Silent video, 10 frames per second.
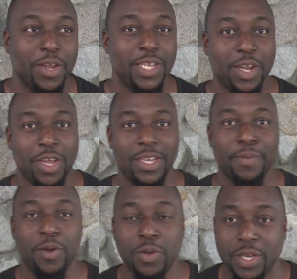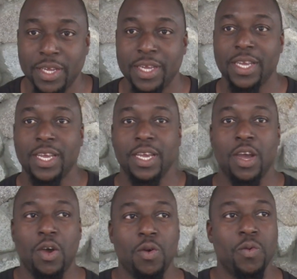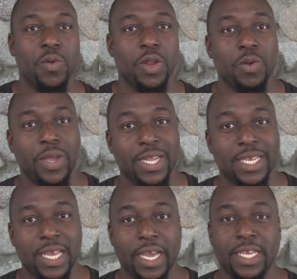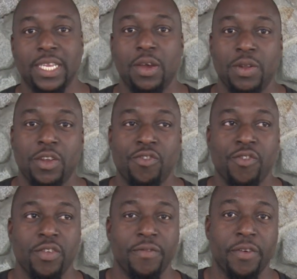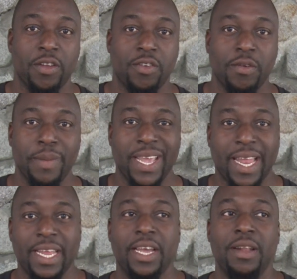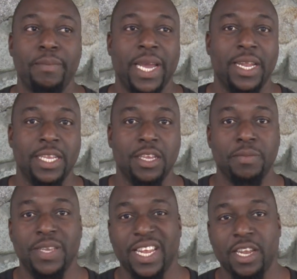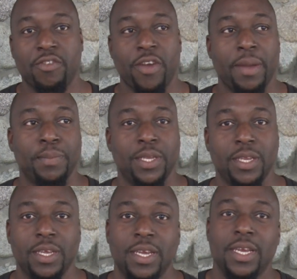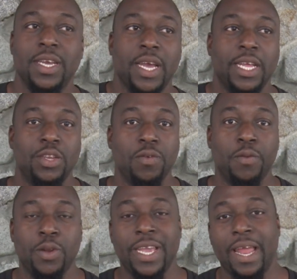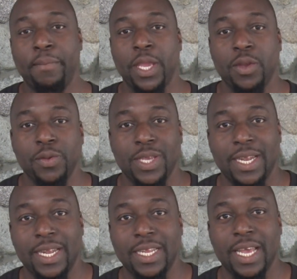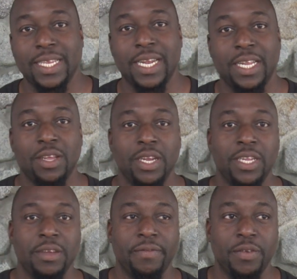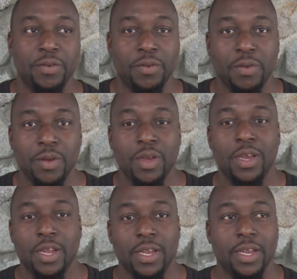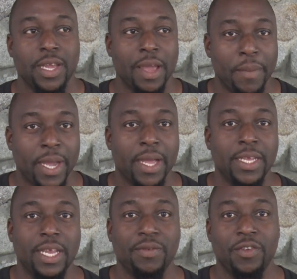learned a lot about how, you know, insects, how the different mechanical mechanisms like the traps and so forth can be used as an alternative to the chemicals that we